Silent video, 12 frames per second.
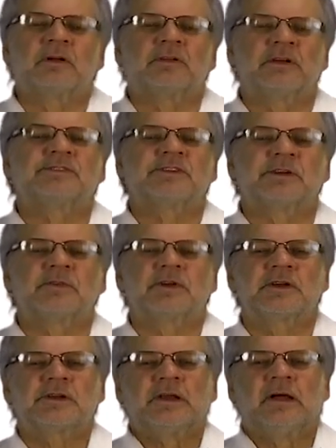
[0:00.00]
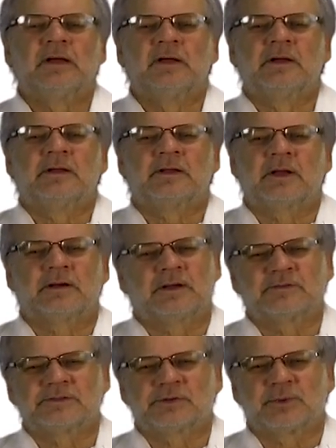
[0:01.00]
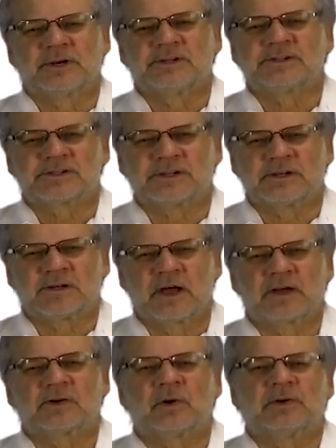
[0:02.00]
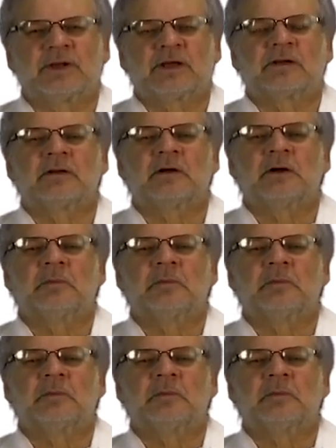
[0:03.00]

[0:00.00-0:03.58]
death certificate. It gives a 2016 date on that.